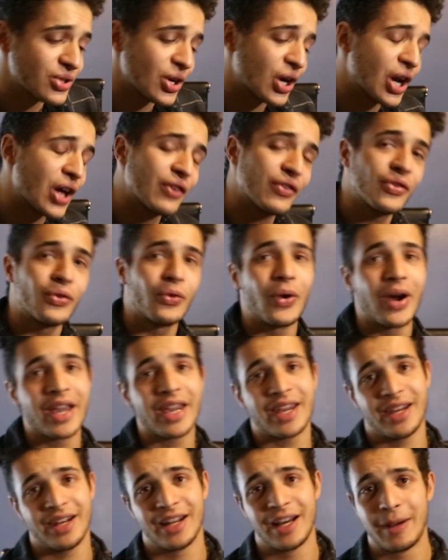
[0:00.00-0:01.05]
start off with
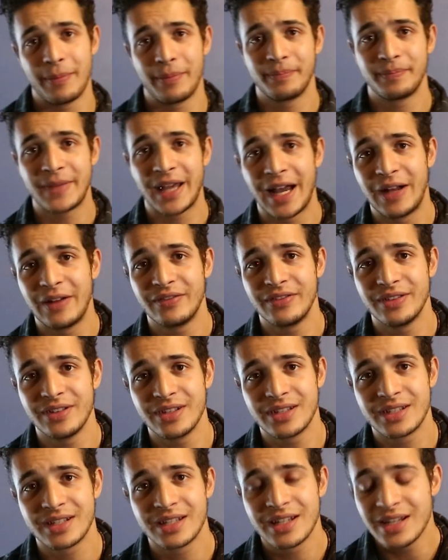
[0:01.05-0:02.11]
waking up,
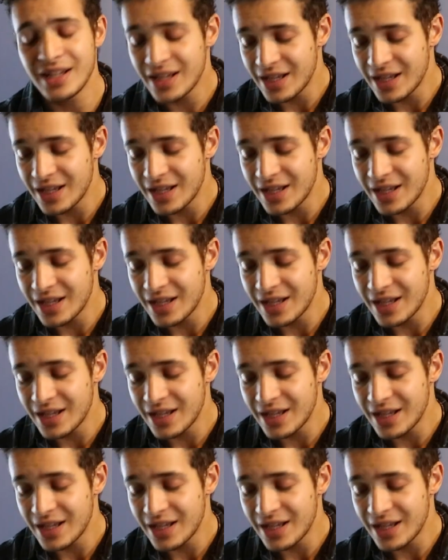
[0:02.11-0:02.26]
Alphas.